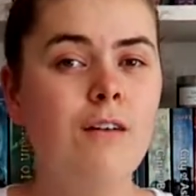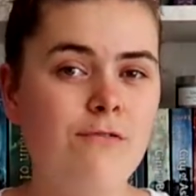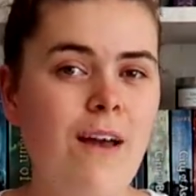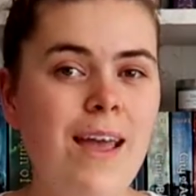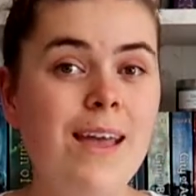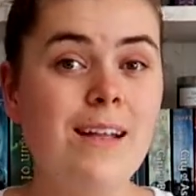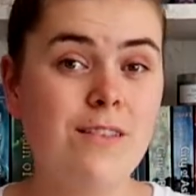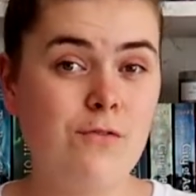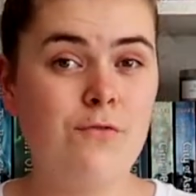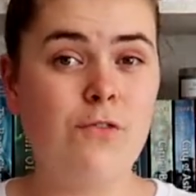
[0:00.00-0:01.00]
fake.
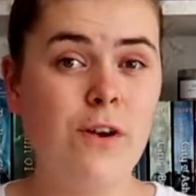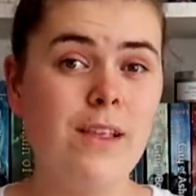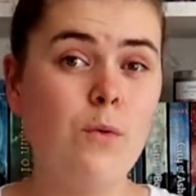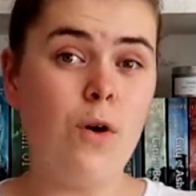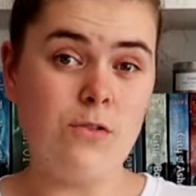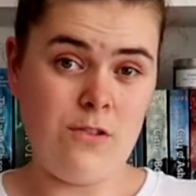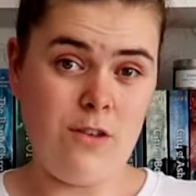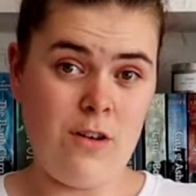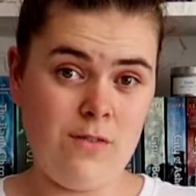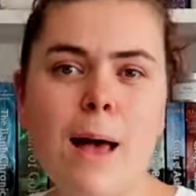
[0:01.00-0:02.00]
It's really well
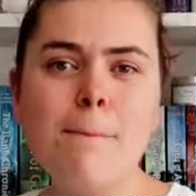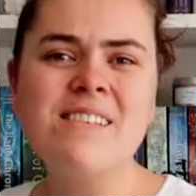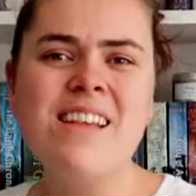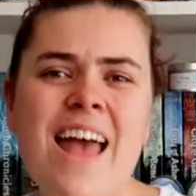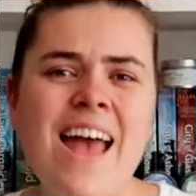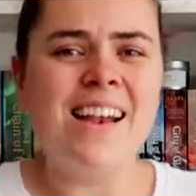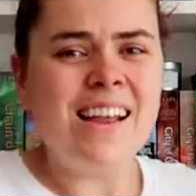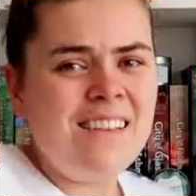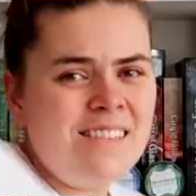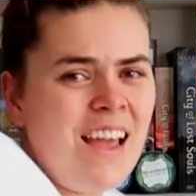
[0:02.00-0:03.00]
deserved. Number 10
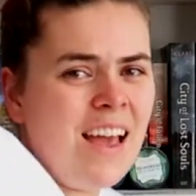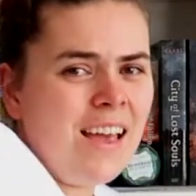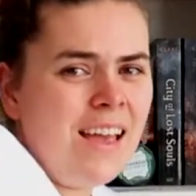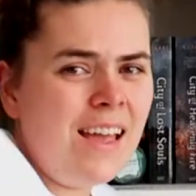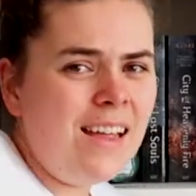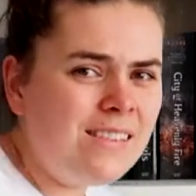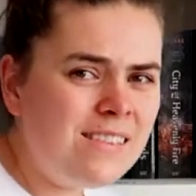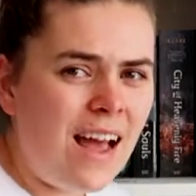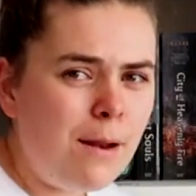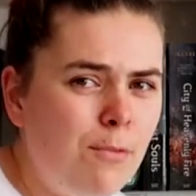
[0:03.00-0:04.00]
is Take a Hint,
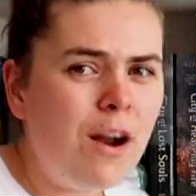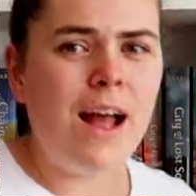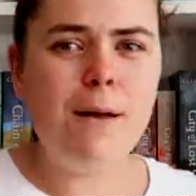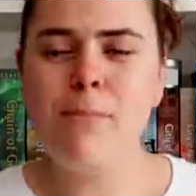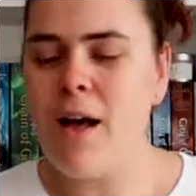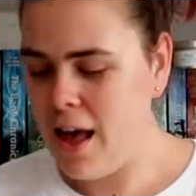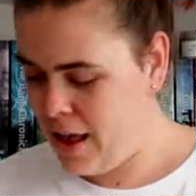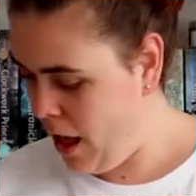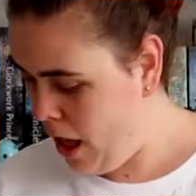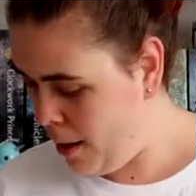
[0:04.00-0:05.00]
Danny Brown
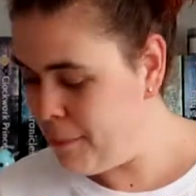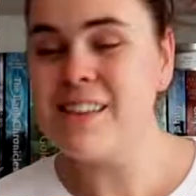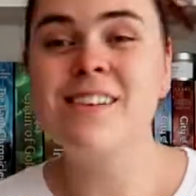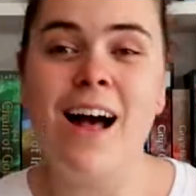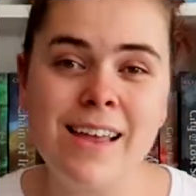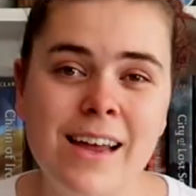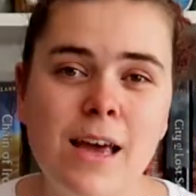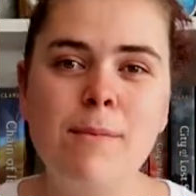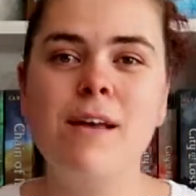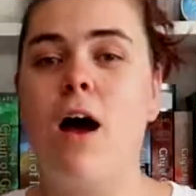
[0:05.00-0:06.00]
by Charlie
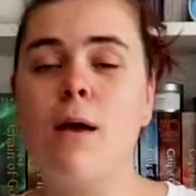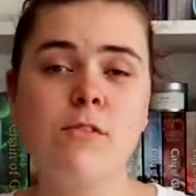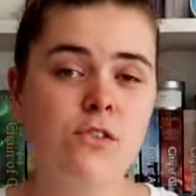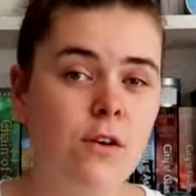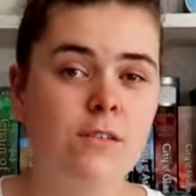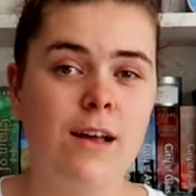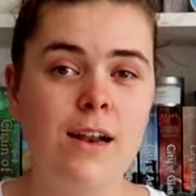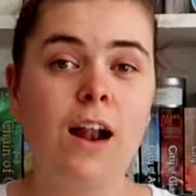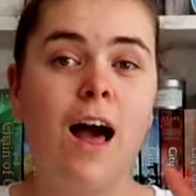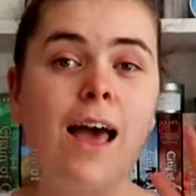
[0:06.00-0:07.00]
Hibbert. I'm just so
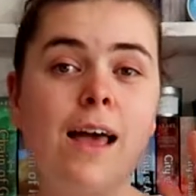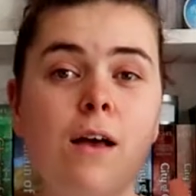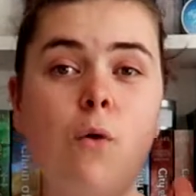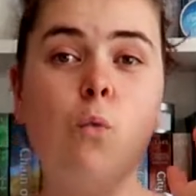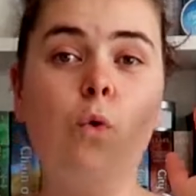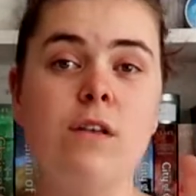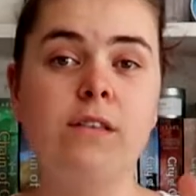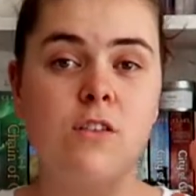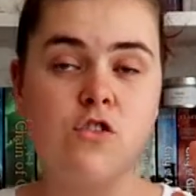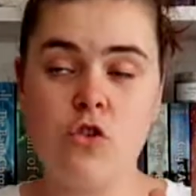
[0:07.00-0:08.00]
excited. I
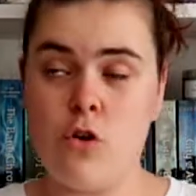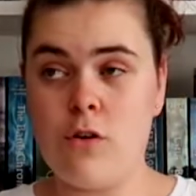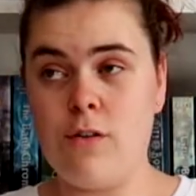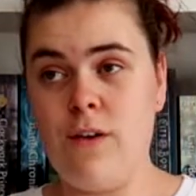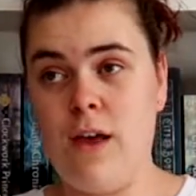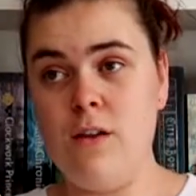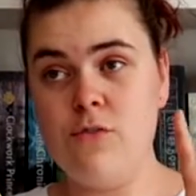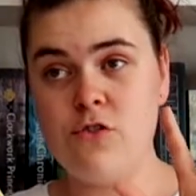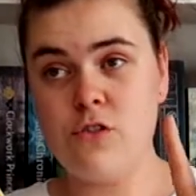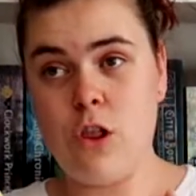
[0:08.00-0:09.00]
was so not a fan
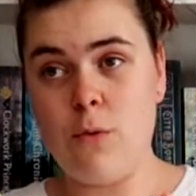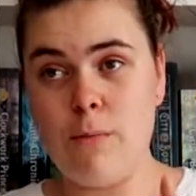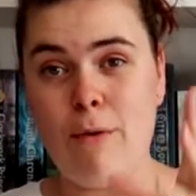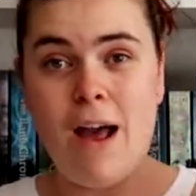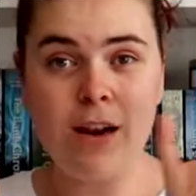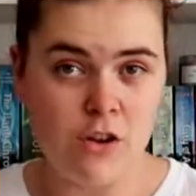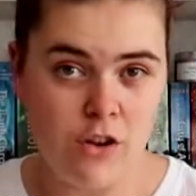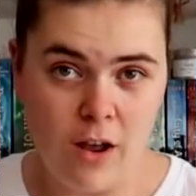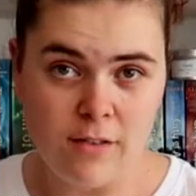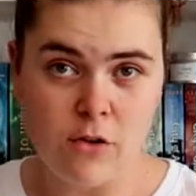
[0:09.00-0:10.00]
of Chloe Brown, and you
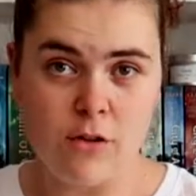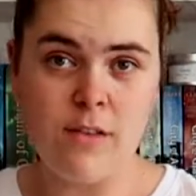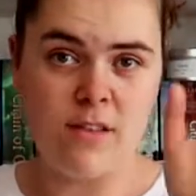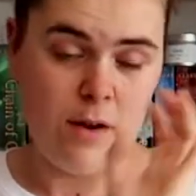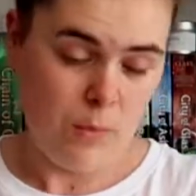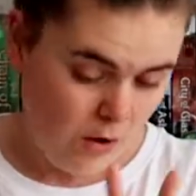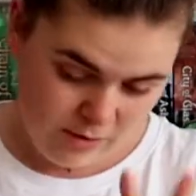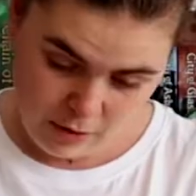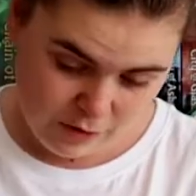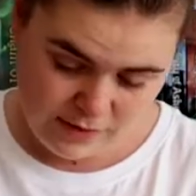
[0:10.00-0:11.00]
guys know this, so I
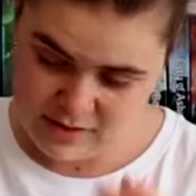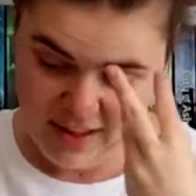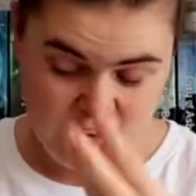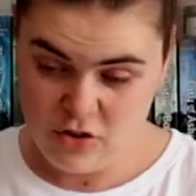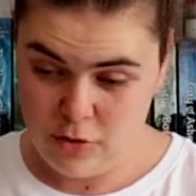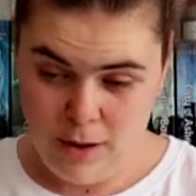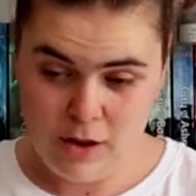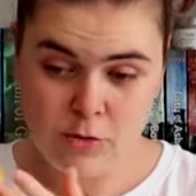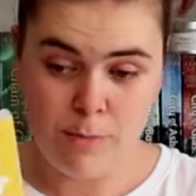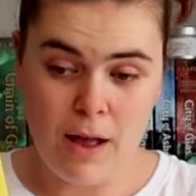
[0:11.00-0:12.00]
won't delve into that too
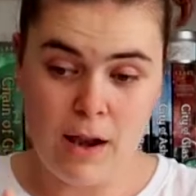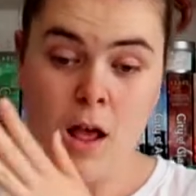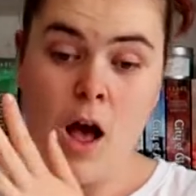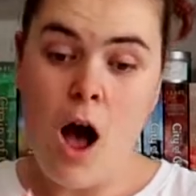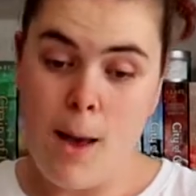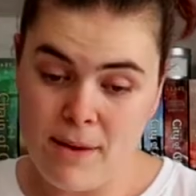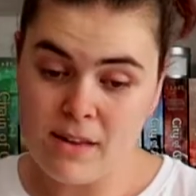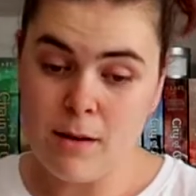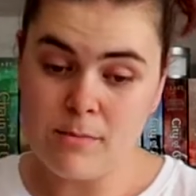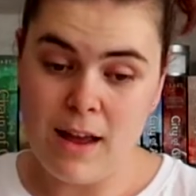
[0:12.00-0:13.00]
much. But I
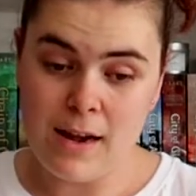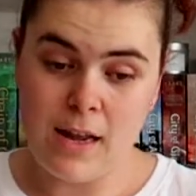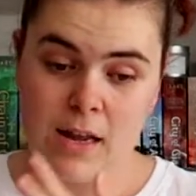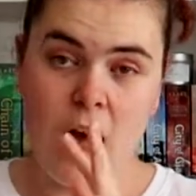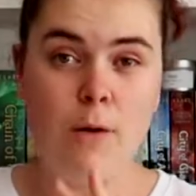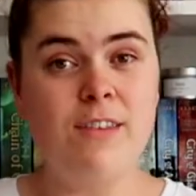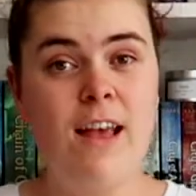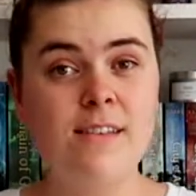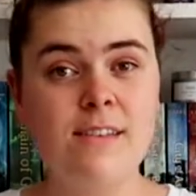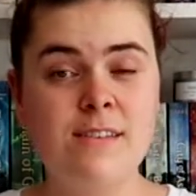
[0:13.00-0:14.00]
picked up Danny. I was
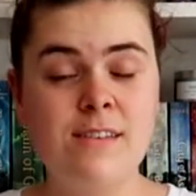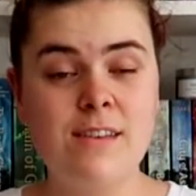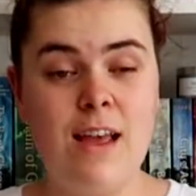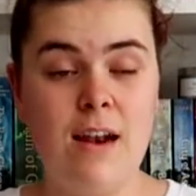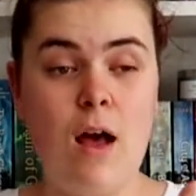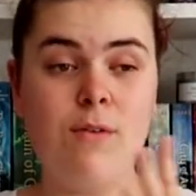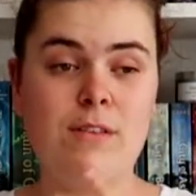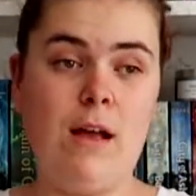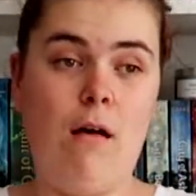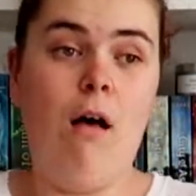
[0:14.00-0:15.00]
hesitant, and I
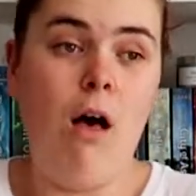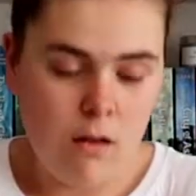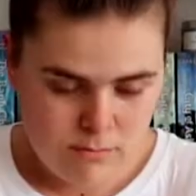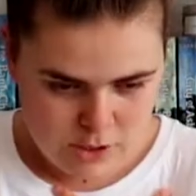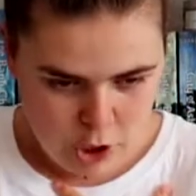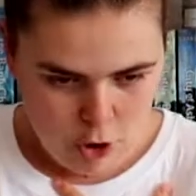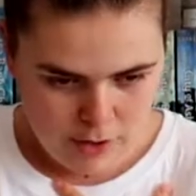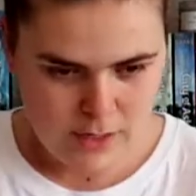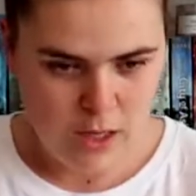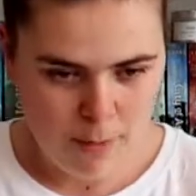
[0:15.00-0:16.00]
was like, oh
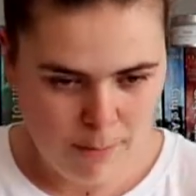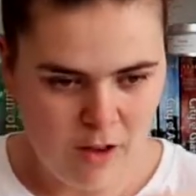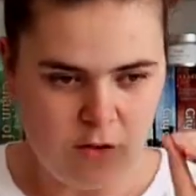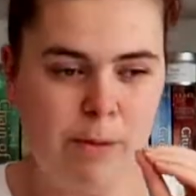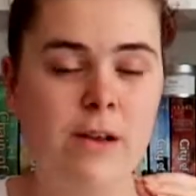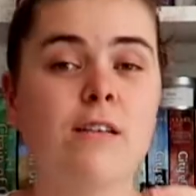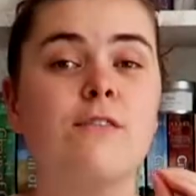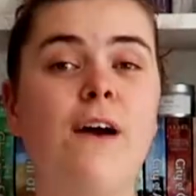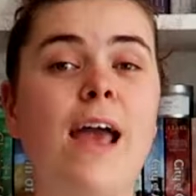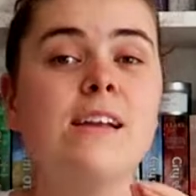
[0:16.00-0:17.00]
God, gut punch, because
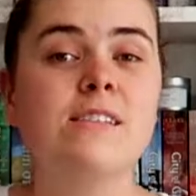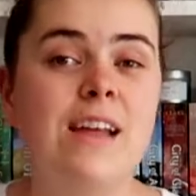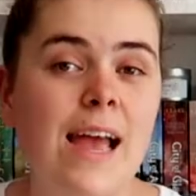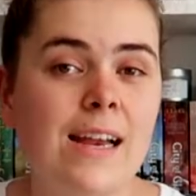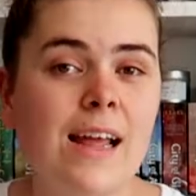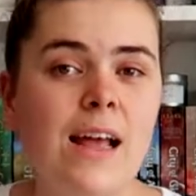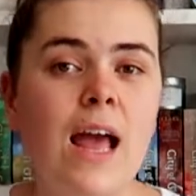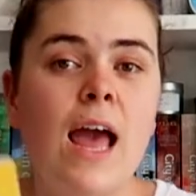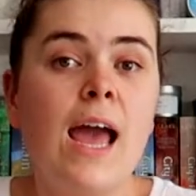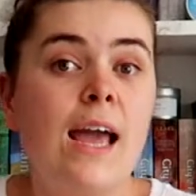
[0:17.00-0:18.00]
fake dating
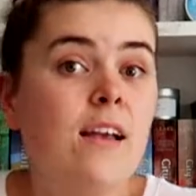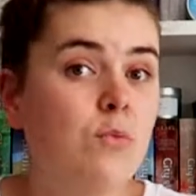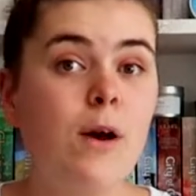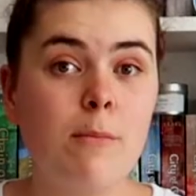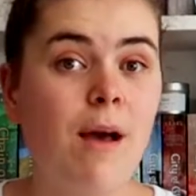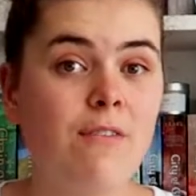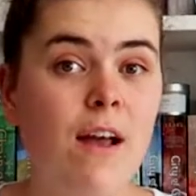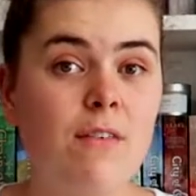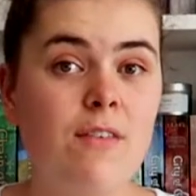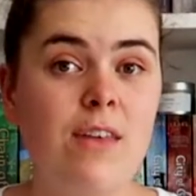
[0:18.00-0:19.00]
is one of my
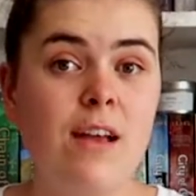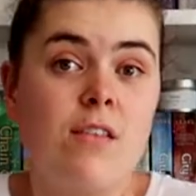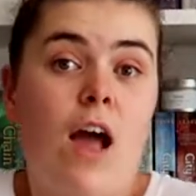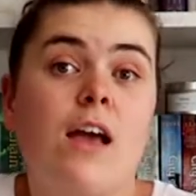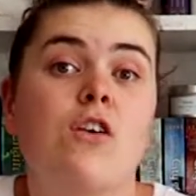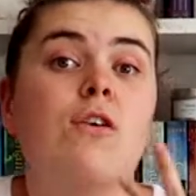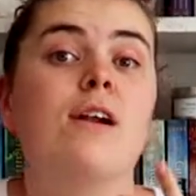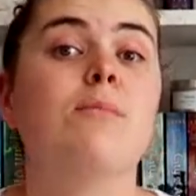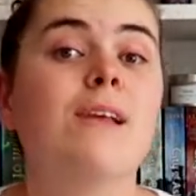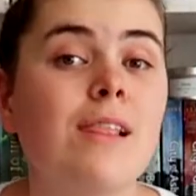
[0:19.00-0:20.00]
favorite things. I
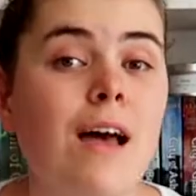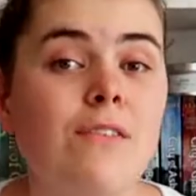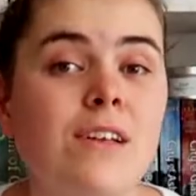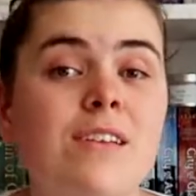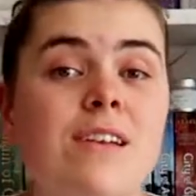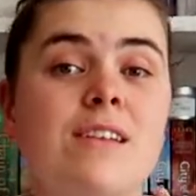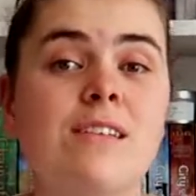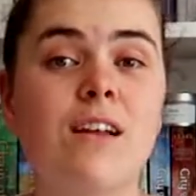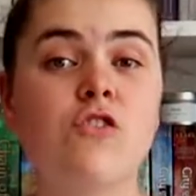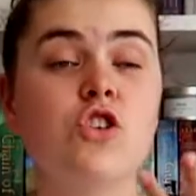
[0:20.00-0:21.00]
incredibly love it. It is
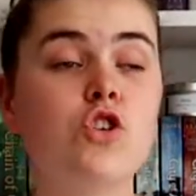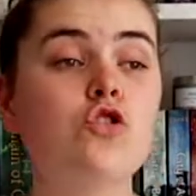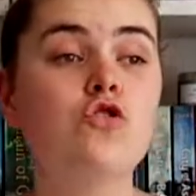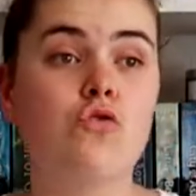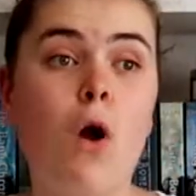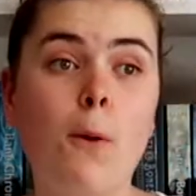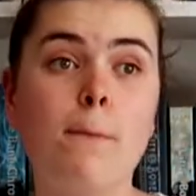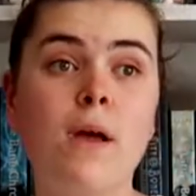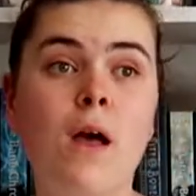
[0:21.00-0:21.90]
such a good trope.